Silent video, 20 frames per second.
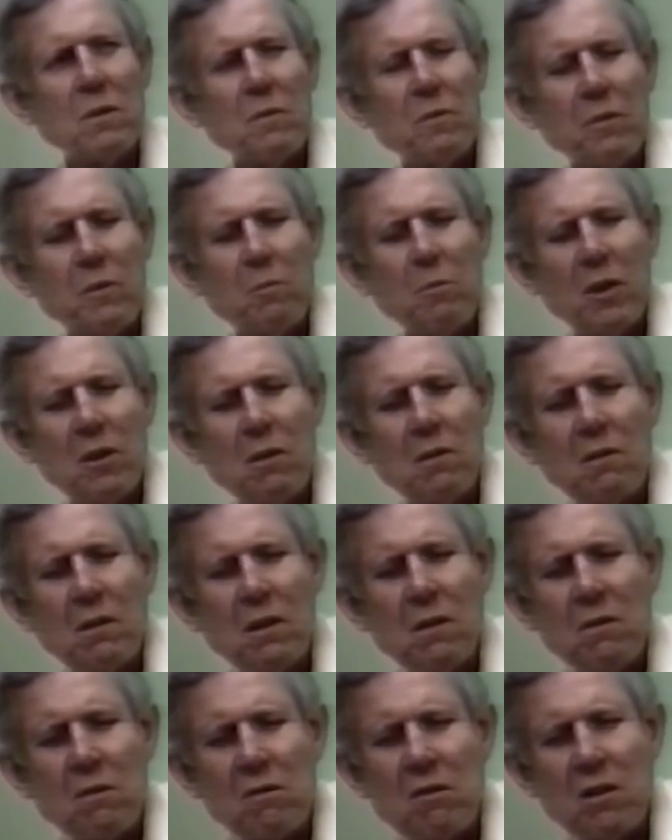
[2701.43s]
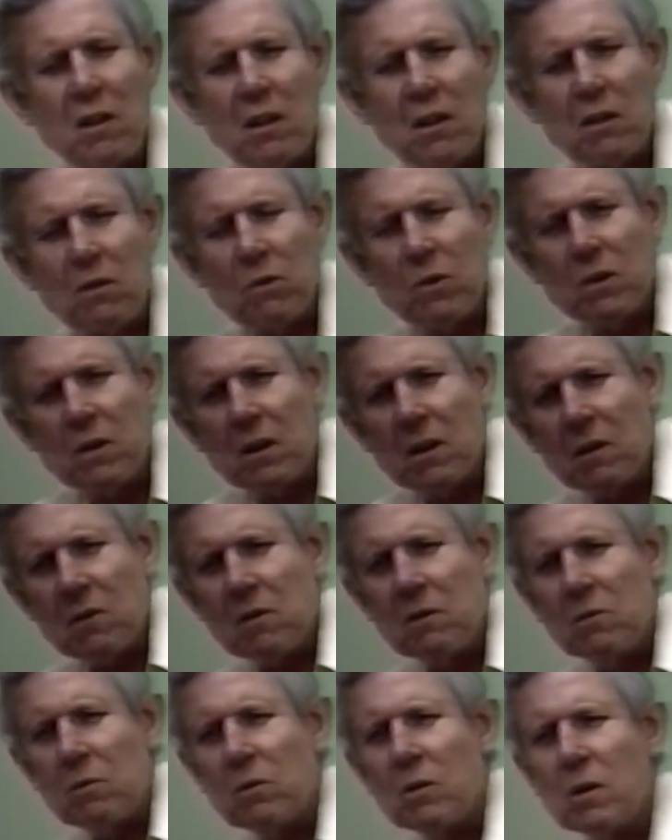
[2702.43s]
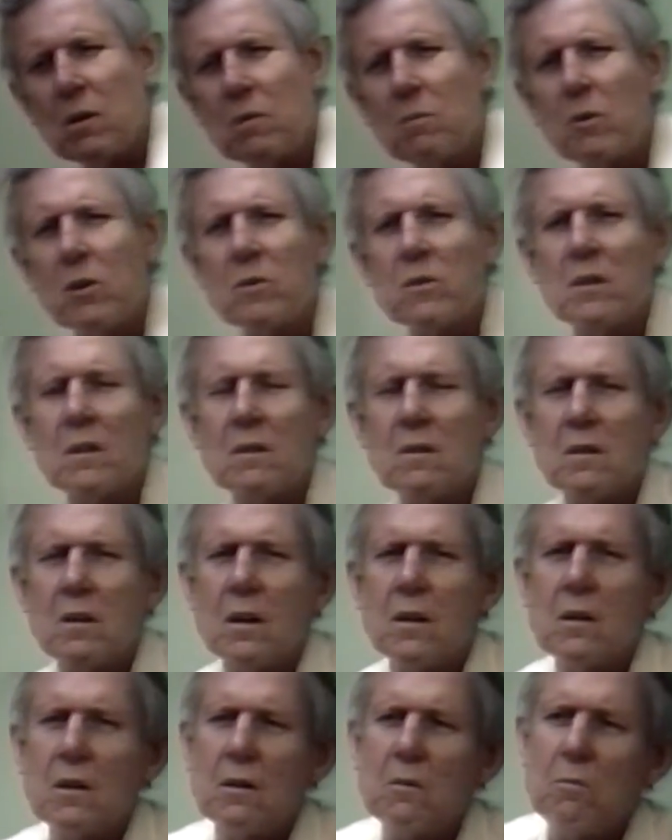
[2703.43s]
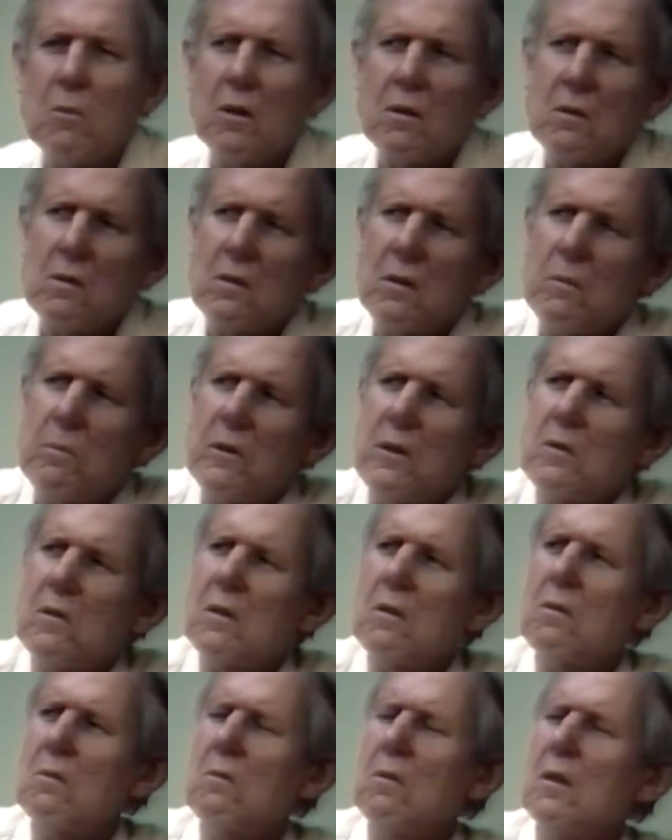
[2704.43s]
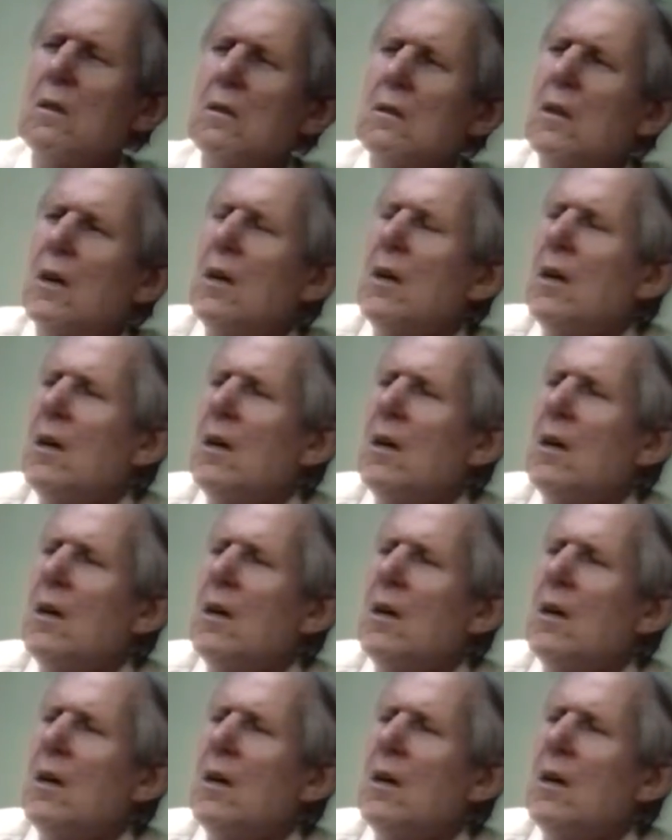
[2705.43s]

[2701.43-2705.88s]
of Familiar Insects, that's one of the most exciting books a person could read.